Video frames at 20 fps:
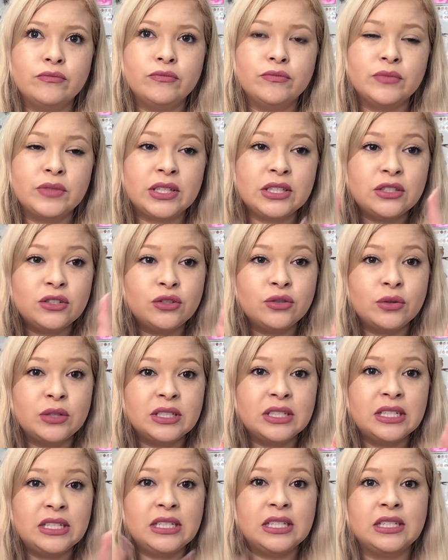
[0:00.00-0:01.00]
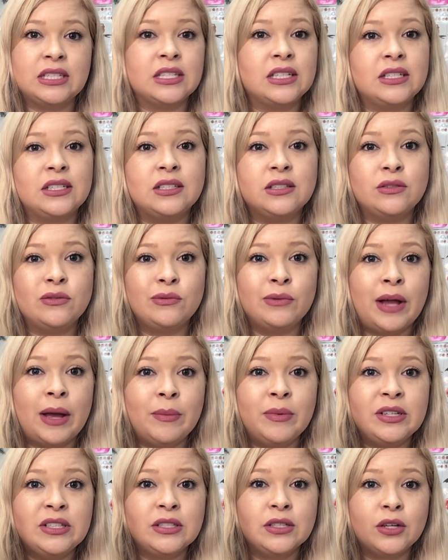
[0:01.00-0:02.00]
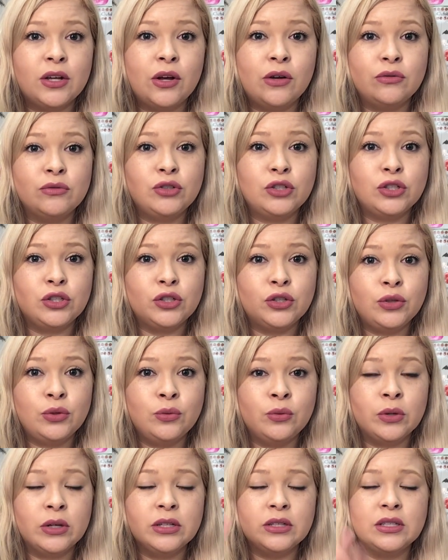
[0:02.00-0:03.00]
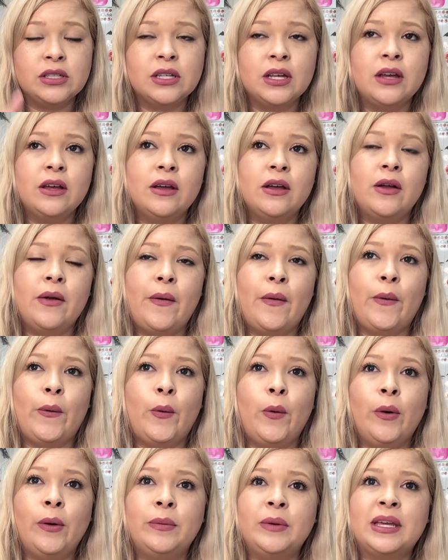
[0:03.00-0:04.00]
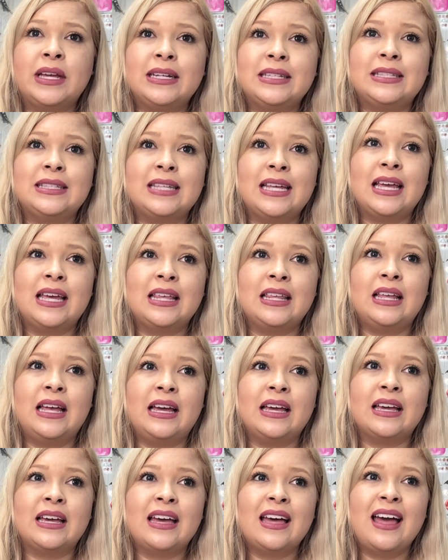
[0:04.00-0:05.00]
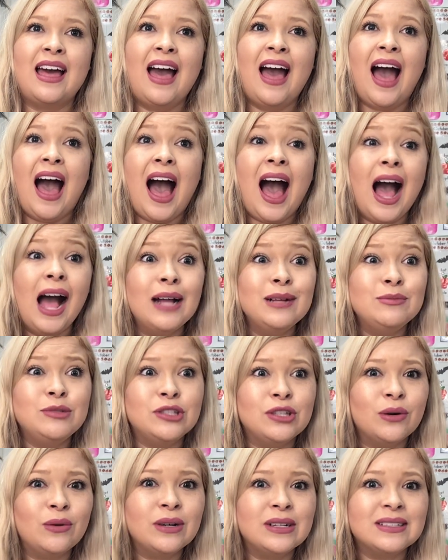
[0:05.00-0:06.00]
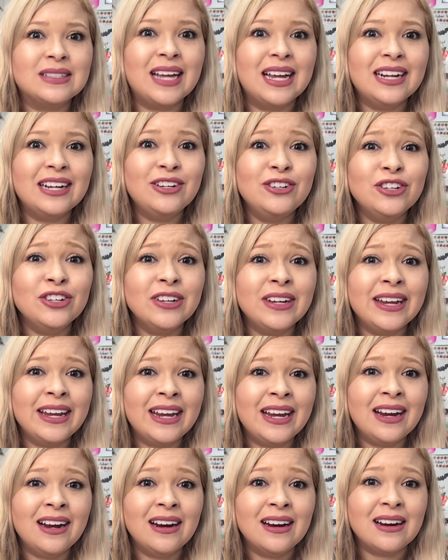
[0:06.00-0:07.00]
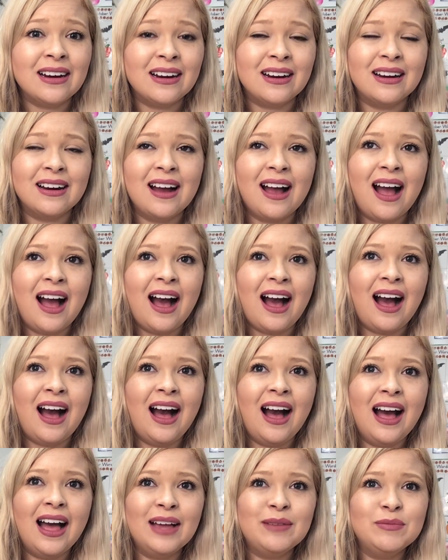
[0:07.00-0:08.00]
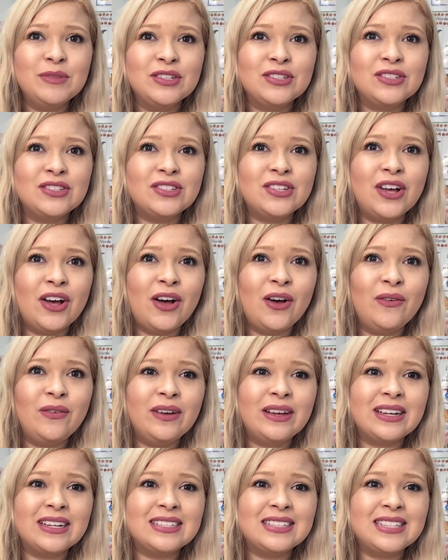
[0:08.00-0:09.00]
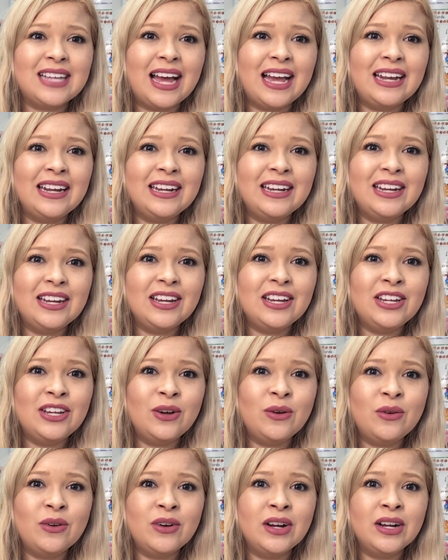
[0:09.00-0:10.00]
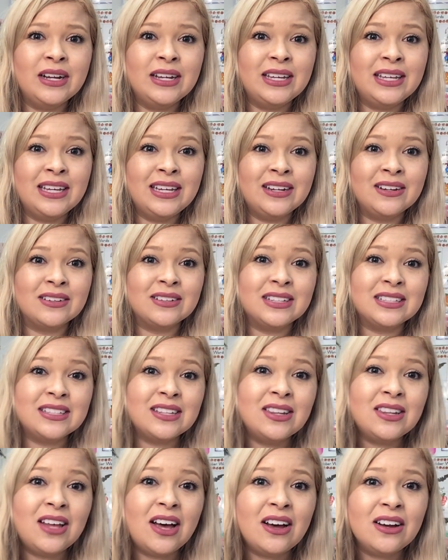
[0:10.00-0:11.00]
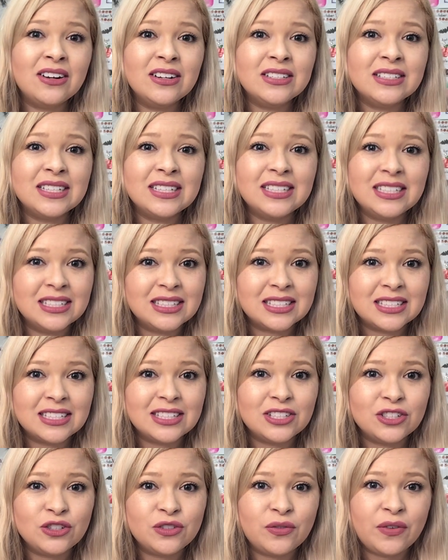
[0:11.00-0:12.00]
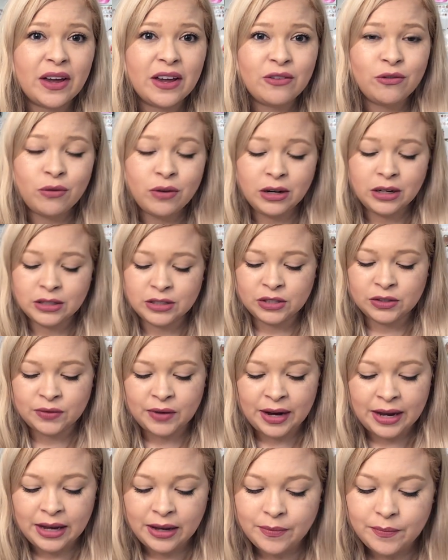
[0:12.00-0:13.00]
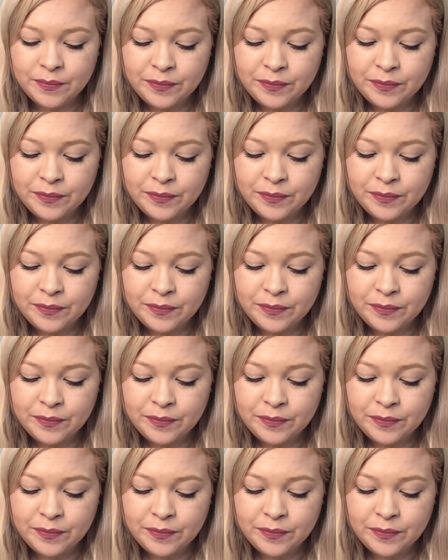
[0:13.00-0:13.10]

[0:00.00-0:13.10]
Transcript: That's a short sentence because it's rabbits go, just 2 words. Or we could say like, I'm so excited you're here. I'm so excited you're here. That's a longer sentence because there's 5 words, right?